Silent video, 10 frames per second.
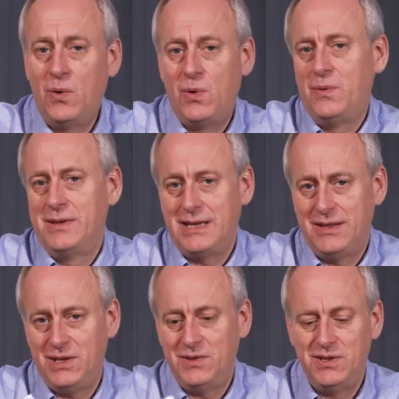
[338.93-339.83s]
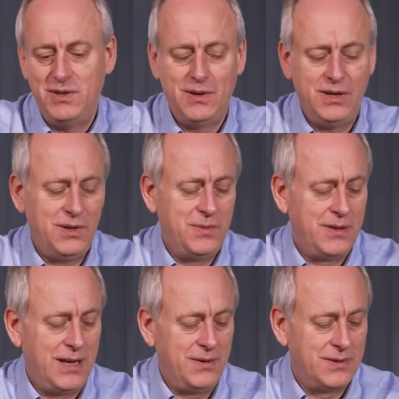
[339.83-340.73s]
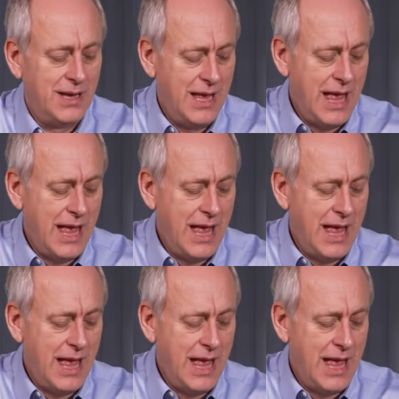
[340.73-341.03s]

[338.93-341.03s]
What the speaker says: or there's other uses you can use with those.